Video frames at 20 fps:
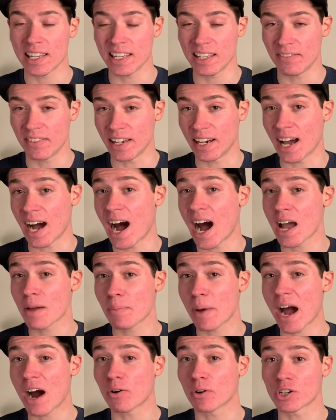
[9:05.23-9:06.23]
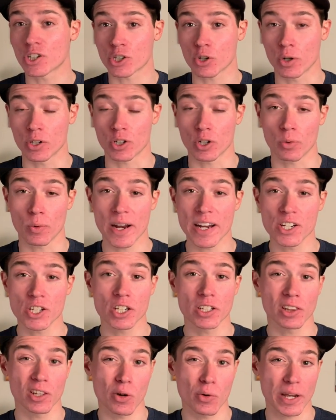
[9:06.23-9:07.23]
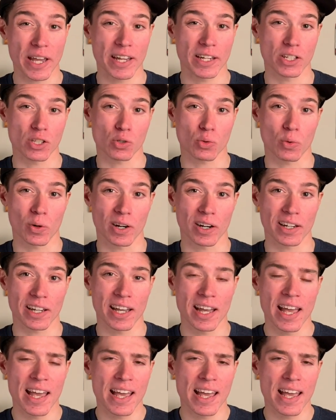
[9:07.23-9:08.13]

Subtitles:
even high power, short duration low cadence work,